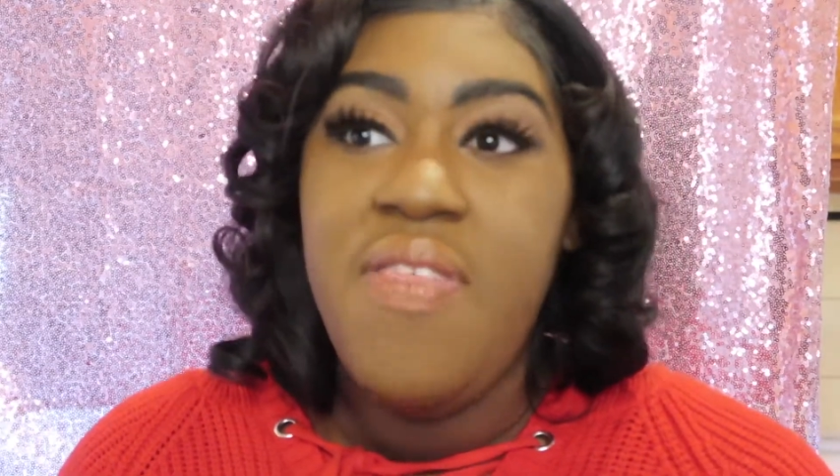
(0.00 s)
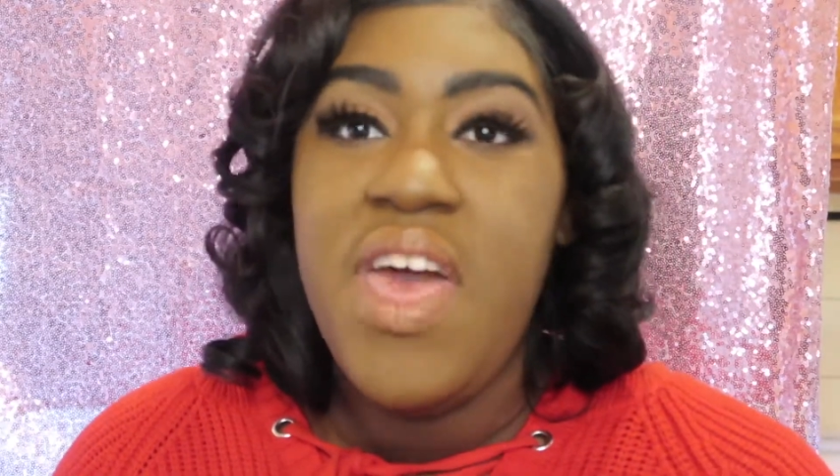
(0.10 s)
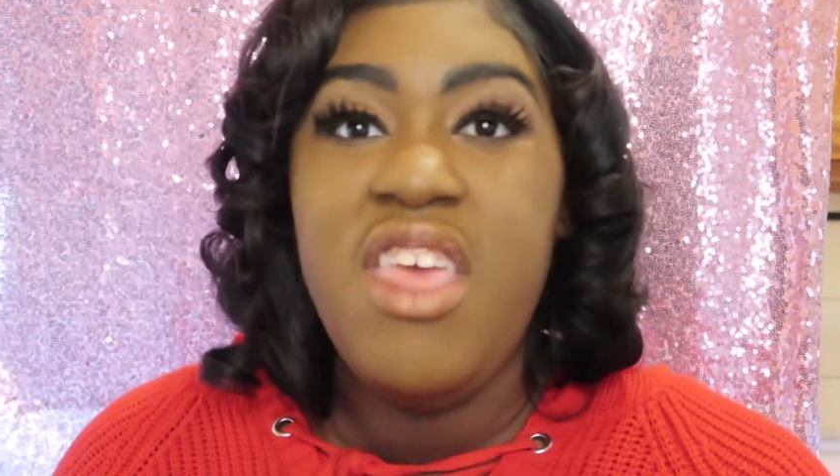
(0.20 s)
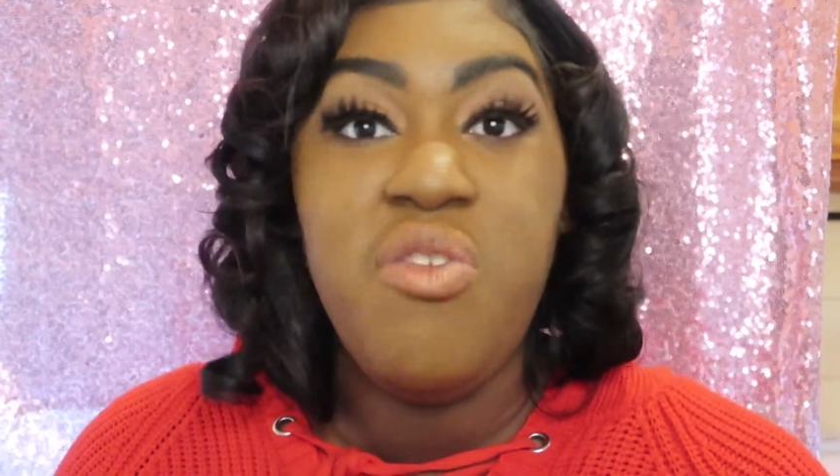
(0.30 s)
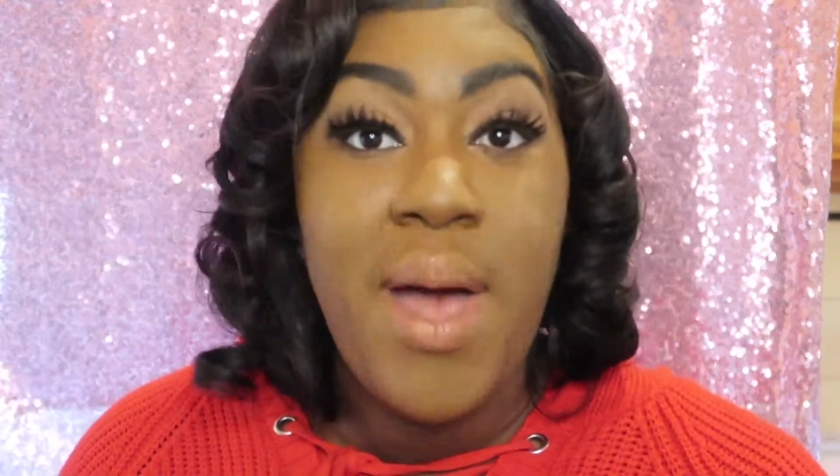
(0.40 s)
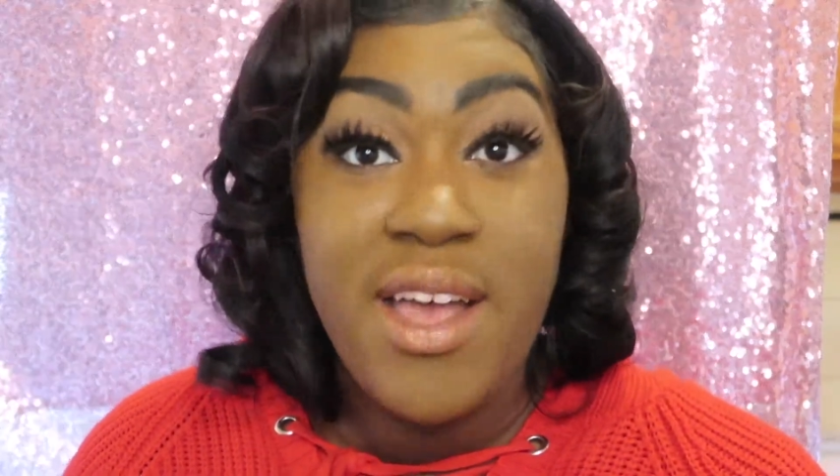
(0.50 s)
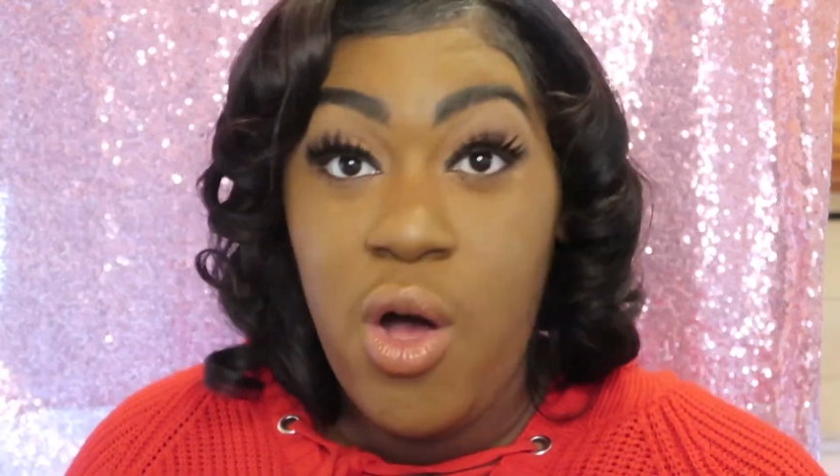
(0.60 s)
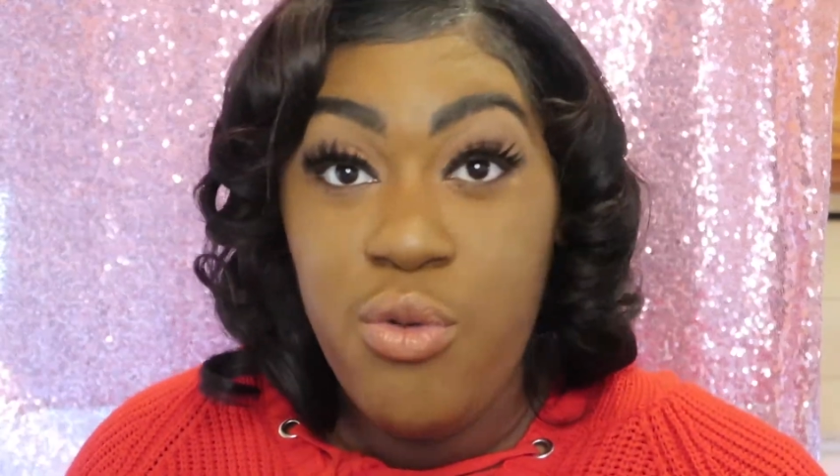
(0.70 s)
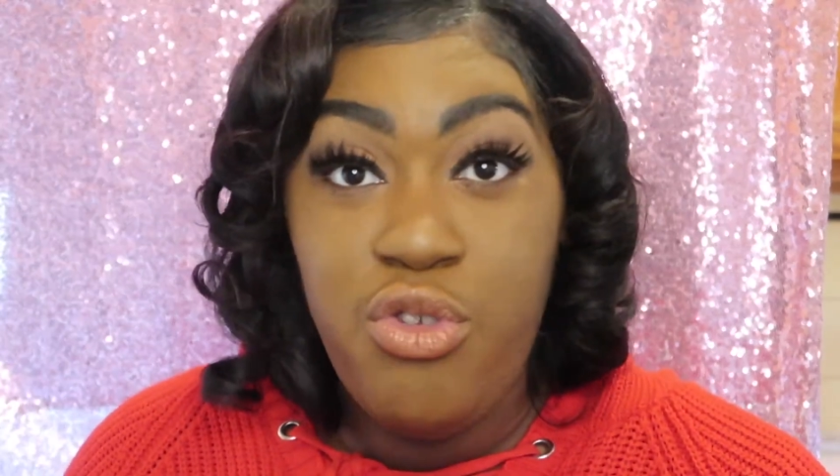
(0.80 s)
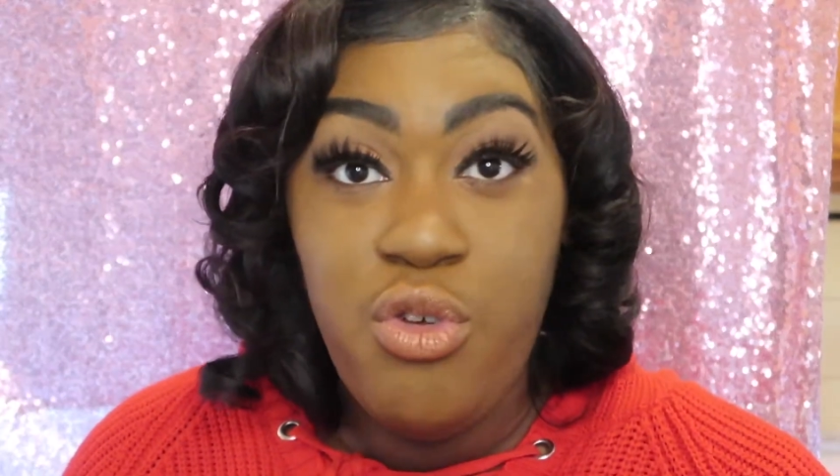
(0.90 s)
That is my
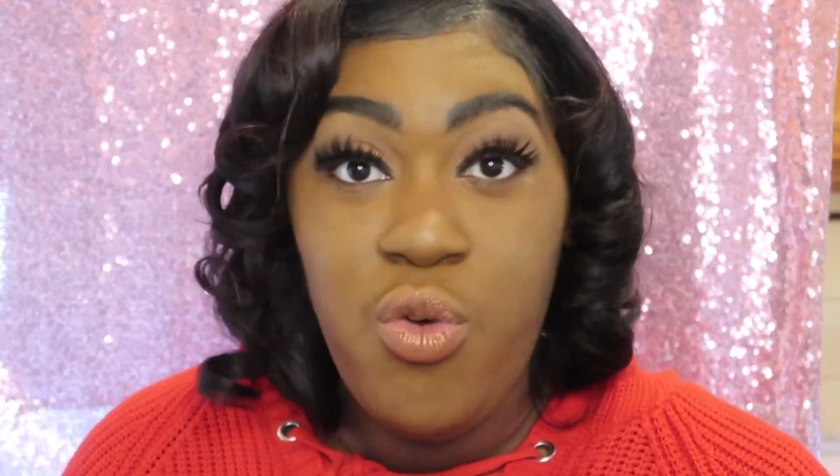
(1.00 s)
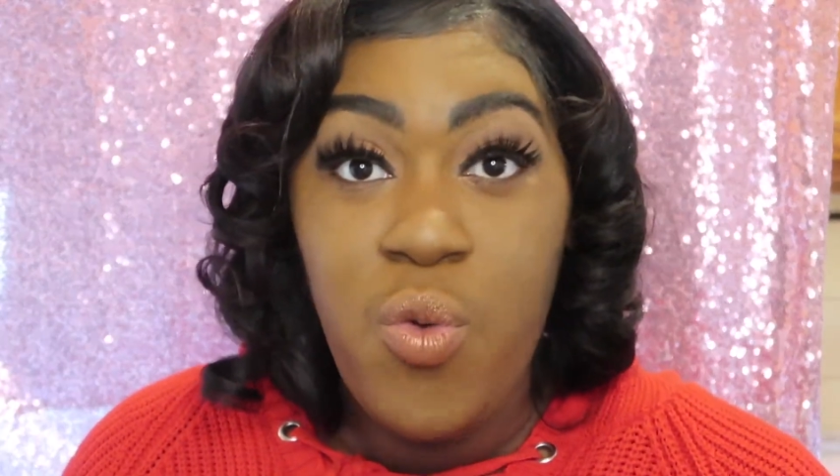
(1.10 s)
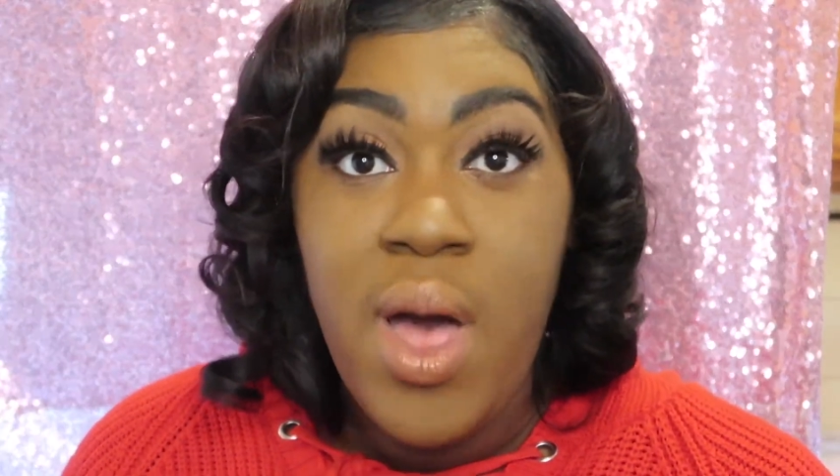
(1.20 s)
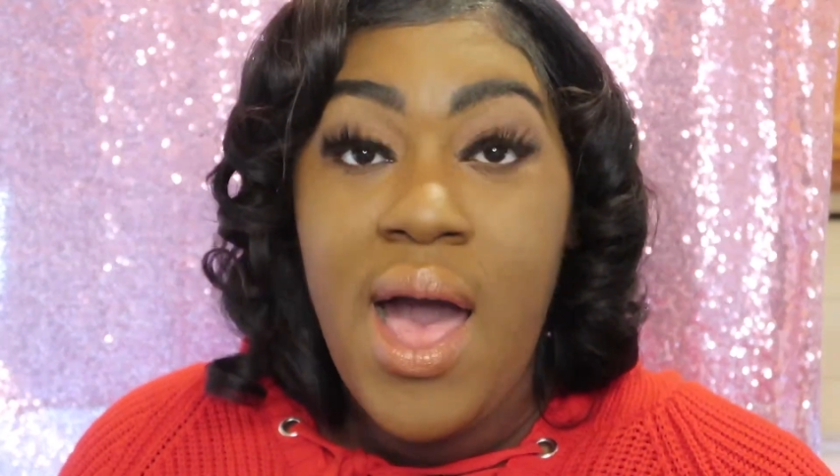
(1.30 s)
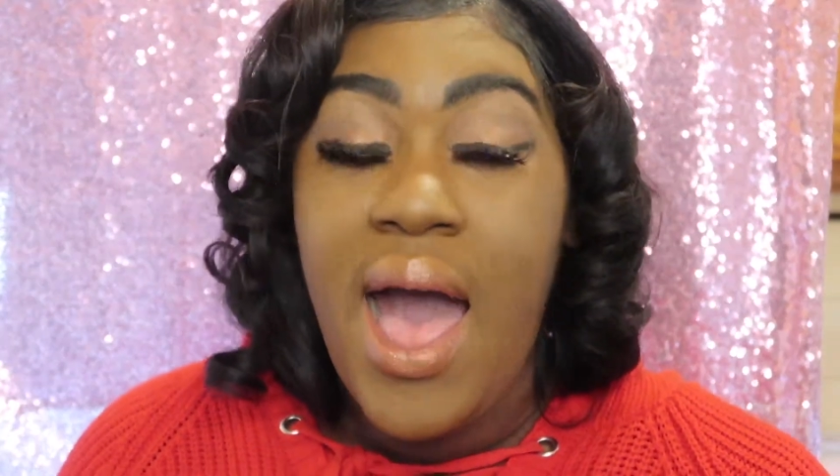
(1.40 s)
go-to.